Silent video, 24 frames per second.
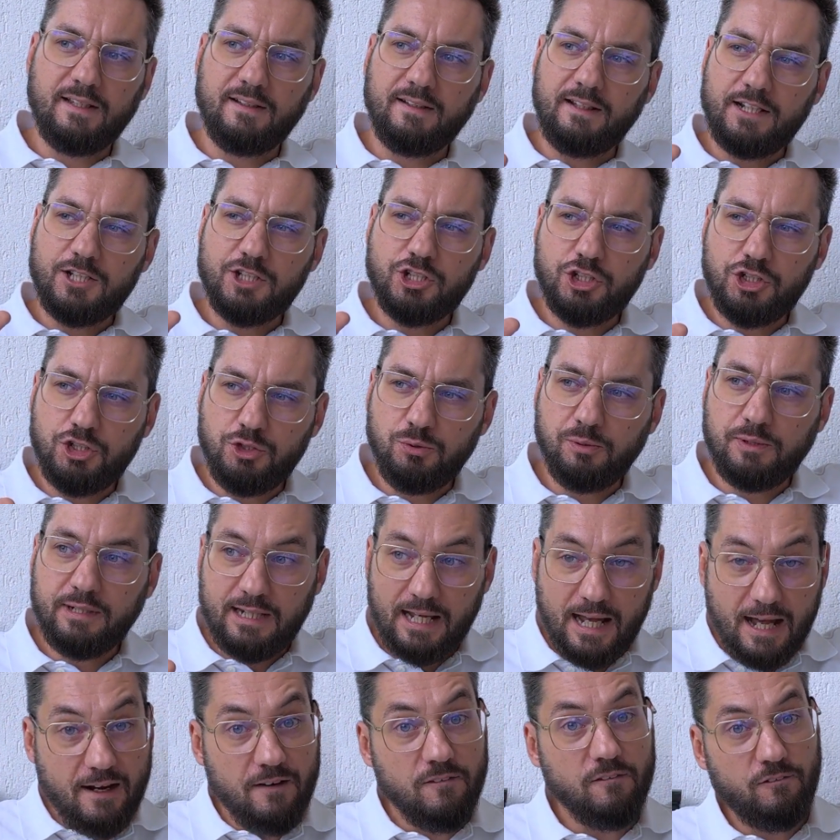that you
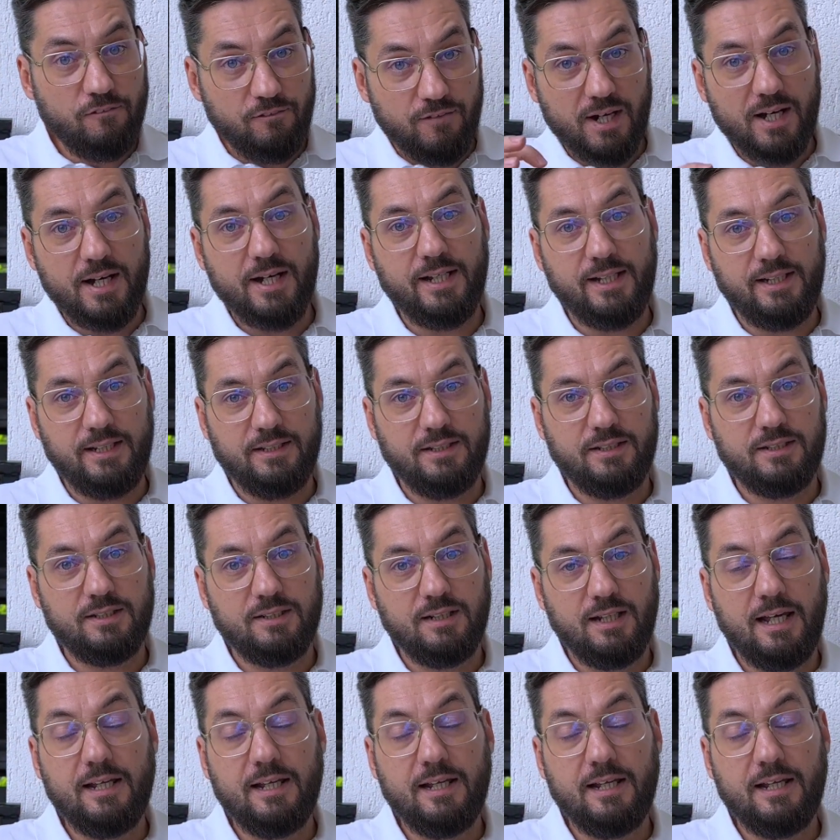can find,